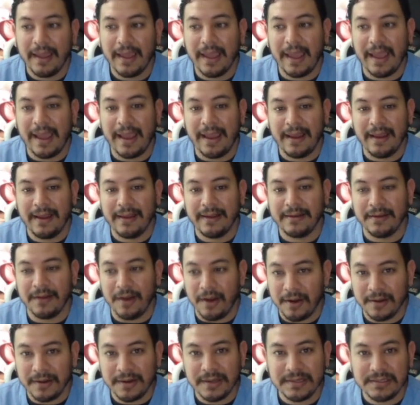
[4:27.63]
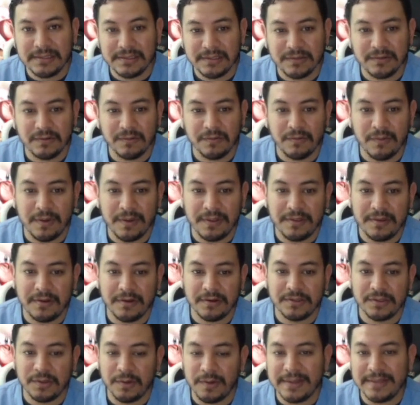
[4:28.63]
and honest with your
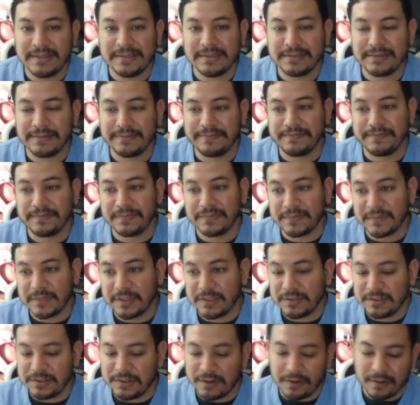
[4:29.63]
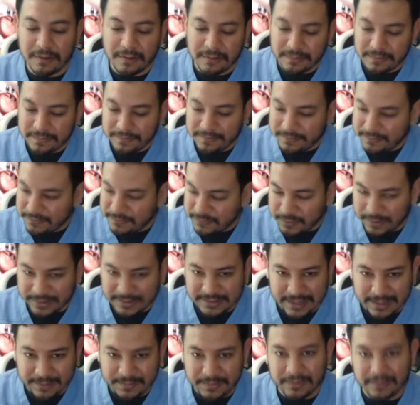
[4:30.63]
choice. So for
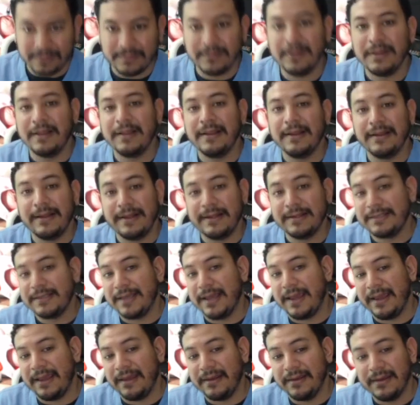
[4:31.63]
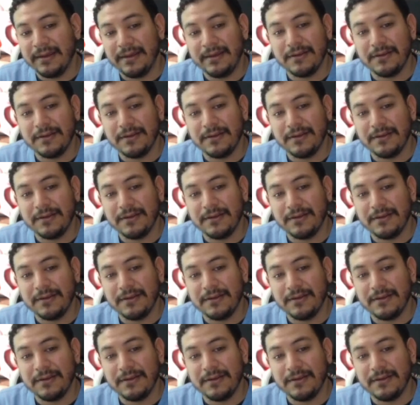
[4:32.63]
example, let's say